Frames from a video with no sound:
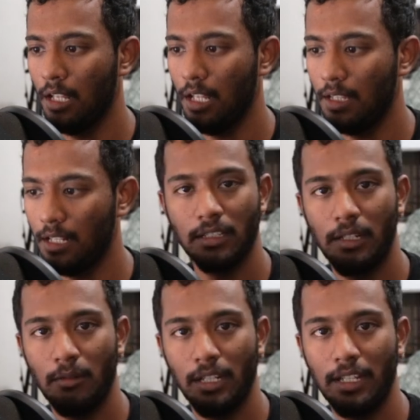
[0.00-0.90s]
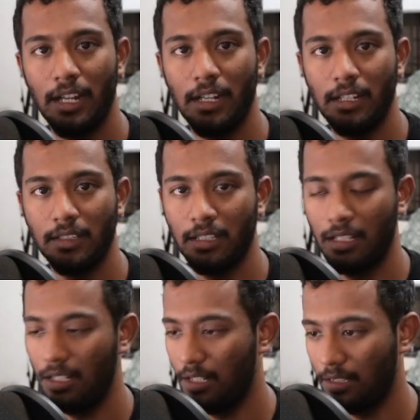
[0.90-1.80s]
Then it will create
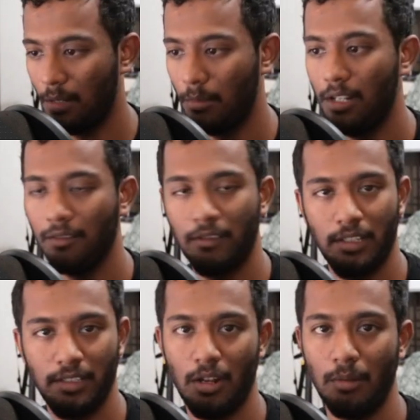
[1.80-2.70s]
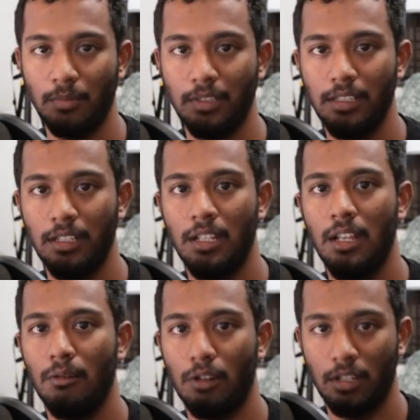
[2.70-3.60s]
a summary of the synopsis,
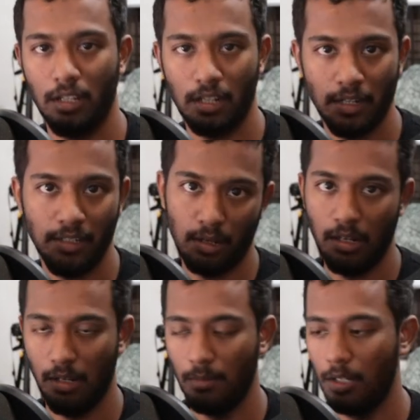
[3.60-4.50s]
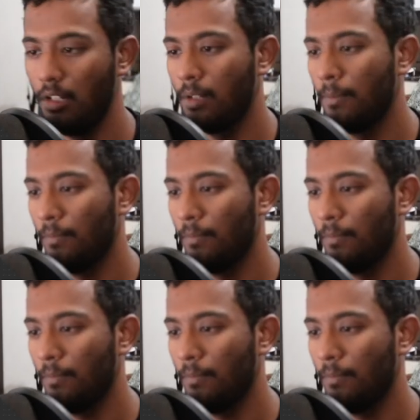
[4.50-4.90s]
what the grant is all about,